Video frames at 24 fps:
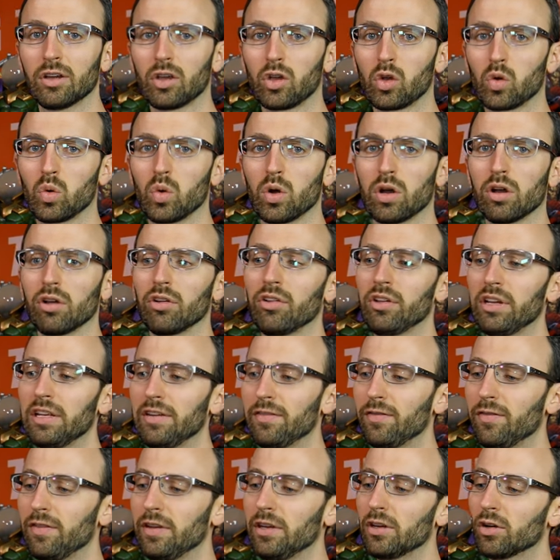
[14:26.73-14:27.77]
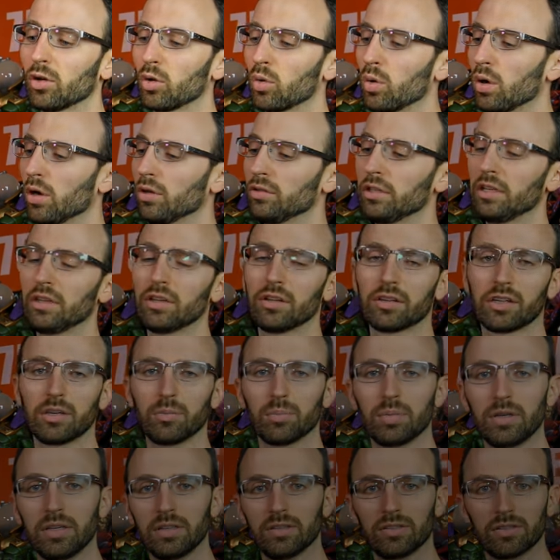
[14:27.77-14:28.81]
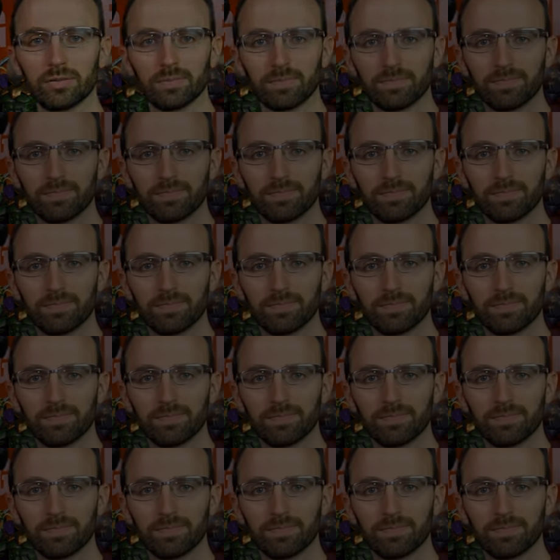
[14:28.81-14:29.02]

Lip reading: quality feel, quality looking piece.